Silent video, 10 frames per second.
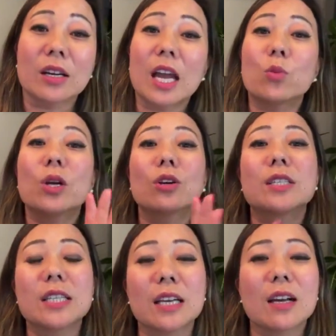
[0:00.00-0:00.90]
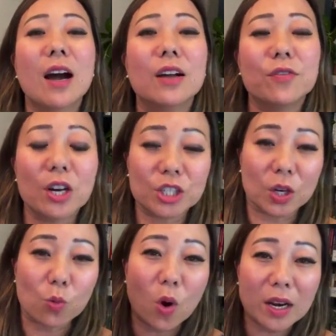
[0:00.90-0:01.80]
Now, again, we are seeing high
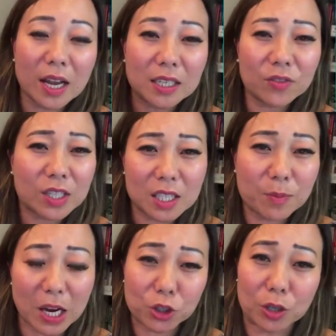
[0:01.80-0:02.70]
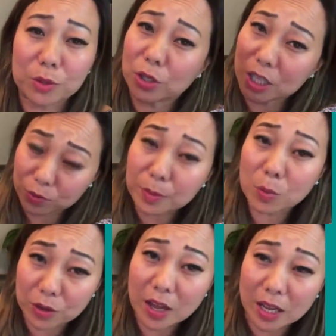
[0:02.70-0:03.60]
functioning, one end of the spectrum. So let's
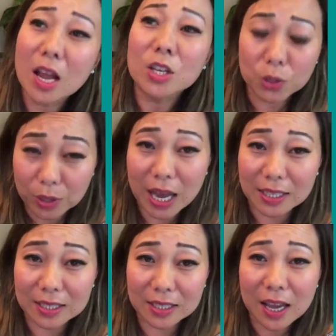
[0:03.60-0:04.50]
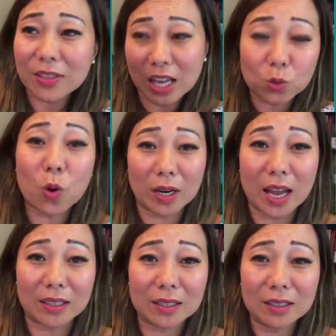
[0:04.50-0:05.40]
remember that. So yes, that's one
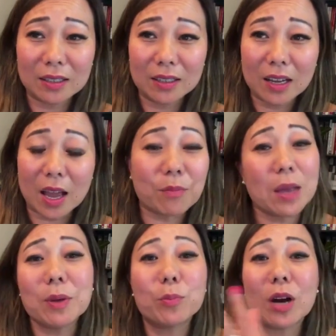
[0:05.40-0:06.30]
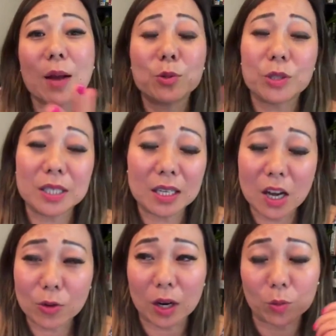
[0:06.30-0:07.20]
end. And maybe perhaps we'll see
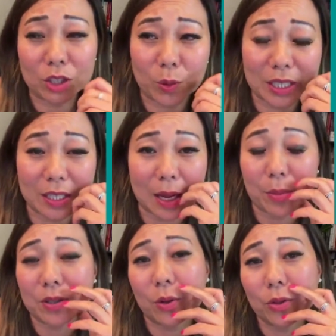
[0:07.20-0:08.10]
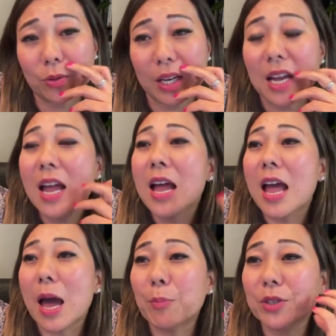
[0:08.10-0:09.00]
another one, which we did in episode 3.
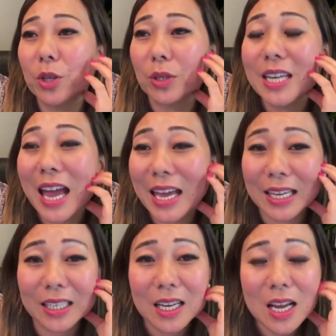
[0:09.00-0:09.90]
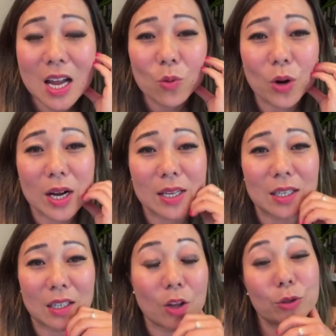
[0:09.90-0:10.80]
Episode 10
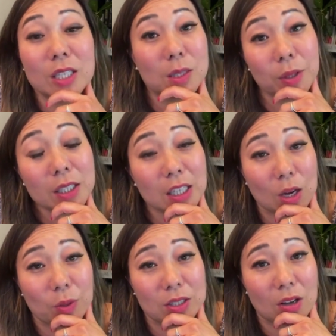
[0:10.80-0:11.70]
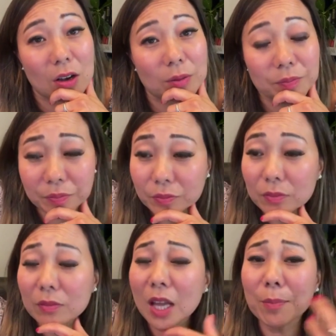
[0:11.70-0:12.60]
was another disability that we saw.
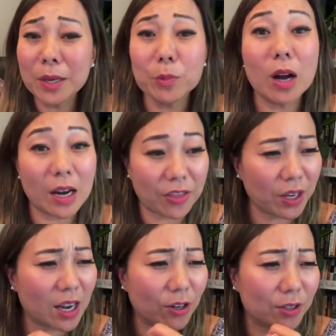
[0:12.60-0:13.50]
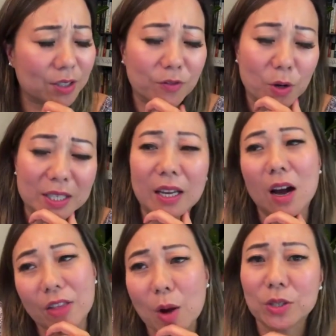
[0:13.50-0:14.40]
And I think I heard some folks saying,
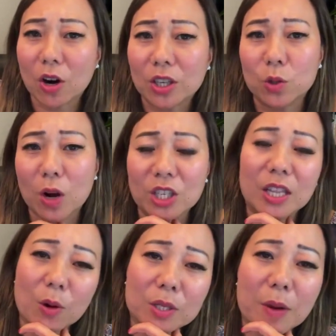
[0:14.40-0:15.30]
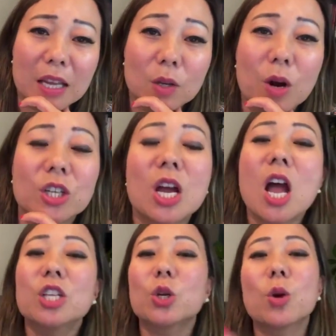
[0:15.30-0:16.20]
oh, that was hard to watch. That was badly watched.
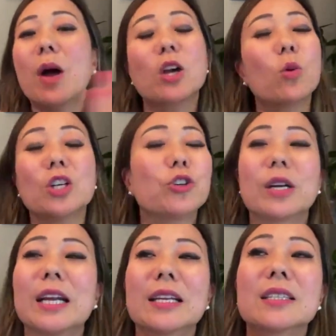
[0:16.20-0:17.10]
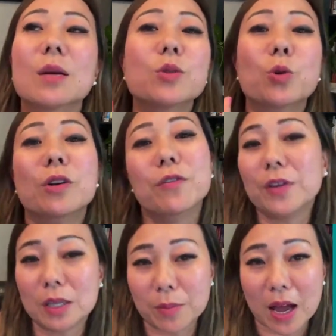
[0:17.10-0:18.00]
So no matter what, you're going to get some sort of
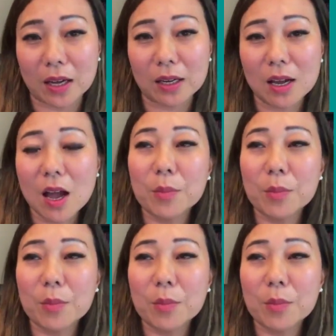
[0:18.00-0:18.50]
feedback.